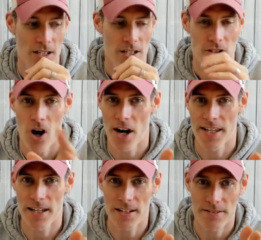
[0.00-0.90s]
So
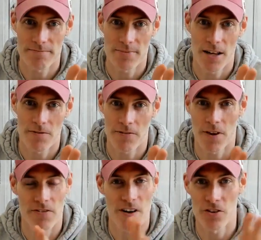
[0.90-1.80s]
hiking, if, if
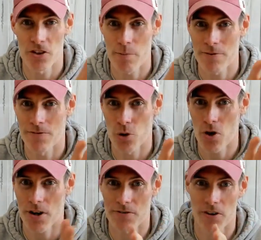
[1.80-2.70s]
you've never done that before,
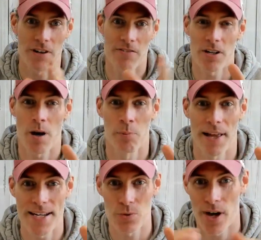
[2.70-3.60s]
if you live in a, a
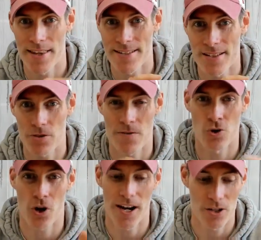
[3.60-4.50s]
place where there's lots of
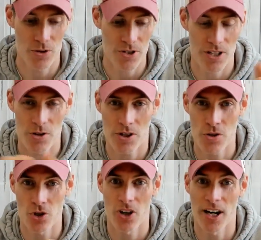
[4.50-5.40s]
trails that you can go
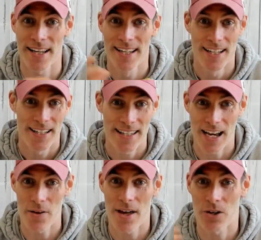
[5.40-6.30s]
and try, get
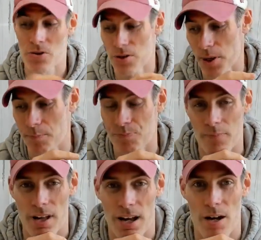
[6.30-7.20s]
out there, go and do it.
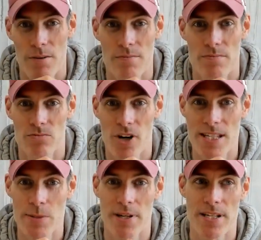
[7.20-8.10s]
Um,
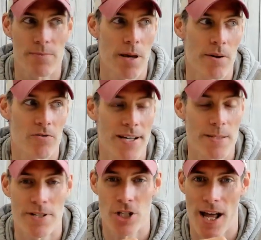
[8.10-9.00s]
recipes, maybe a
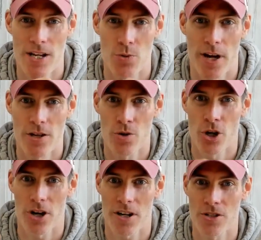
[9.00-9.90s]
recipe challenge where you
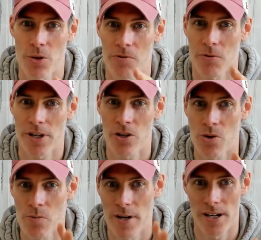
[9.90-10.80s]
cook two or three
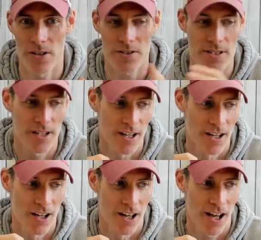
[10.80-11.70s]
new meals
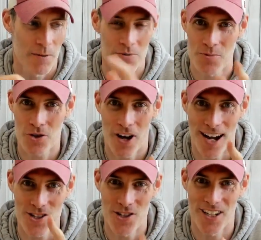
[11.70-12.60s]
um, from
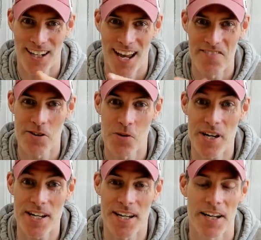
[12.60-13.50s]
scratch every
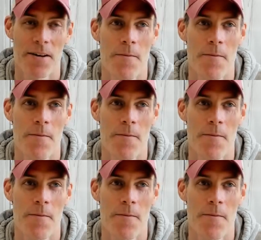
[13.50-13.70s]
week.